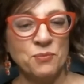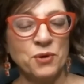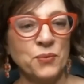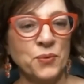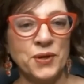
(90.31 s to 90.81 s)

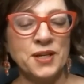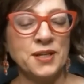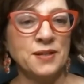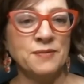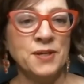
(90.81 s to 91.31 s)

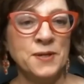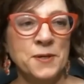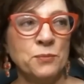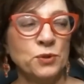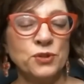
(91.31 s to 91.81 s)

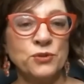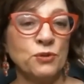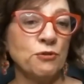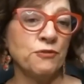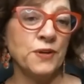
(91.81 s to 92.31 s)
we're
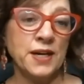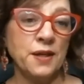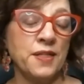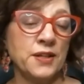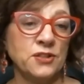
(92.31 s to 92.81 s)
serving,
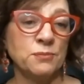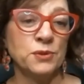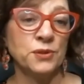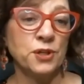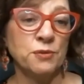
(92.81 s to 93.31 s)
I think,
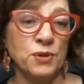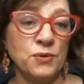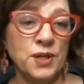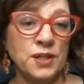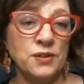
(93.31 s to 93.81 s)
similar
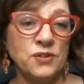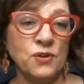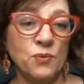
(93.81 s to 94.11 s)
communities.